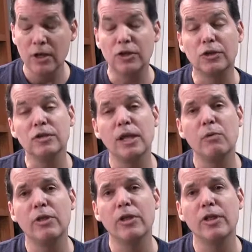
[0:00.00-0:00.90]
So just like
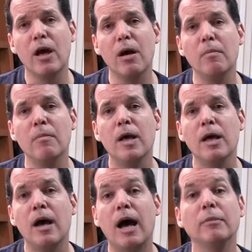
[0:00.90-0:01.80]
with the thumb,
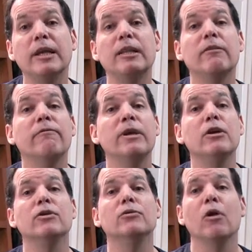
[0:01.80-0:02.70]
I'm letting the
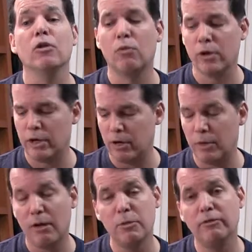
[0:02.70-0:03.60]
finger do all the work here.
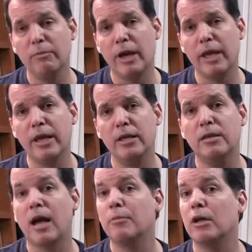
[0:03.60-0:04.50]
I'm not moving my
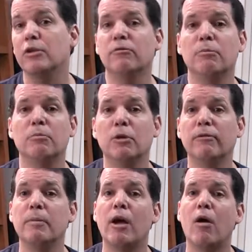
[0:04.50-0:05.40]
hand, I'm not
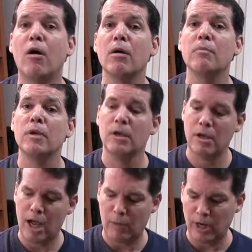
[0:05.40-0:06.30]
moving my arm.
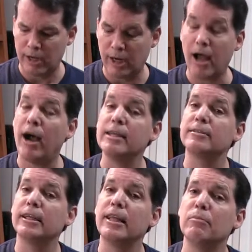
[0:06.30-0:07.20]
I want to kind of
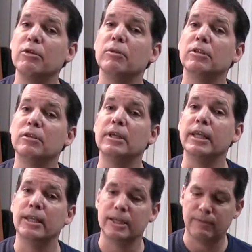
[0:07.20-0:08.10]
isolate that movement to the
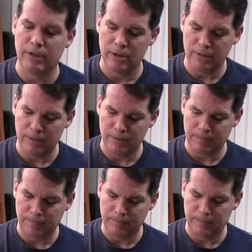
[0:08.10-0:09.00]
index finger.
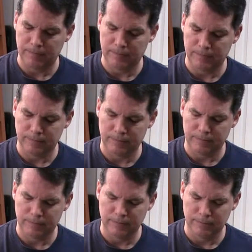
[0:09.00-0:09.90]

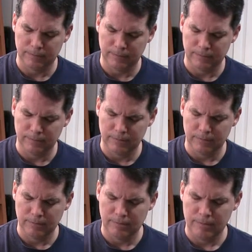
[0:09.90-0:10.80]
And
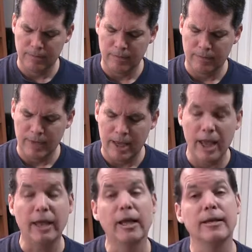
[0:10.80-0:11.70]

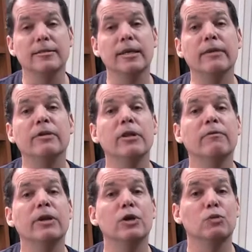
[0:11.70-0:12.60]
like I say, if the
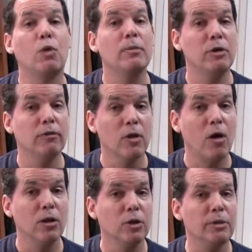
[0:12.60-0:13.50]
other fingers want to move
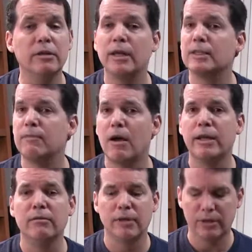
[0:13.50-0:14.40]
along a little bit, that's
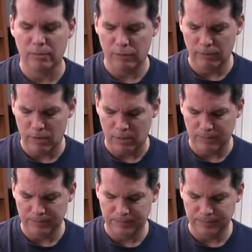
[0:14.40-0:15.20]
fine, let them move along.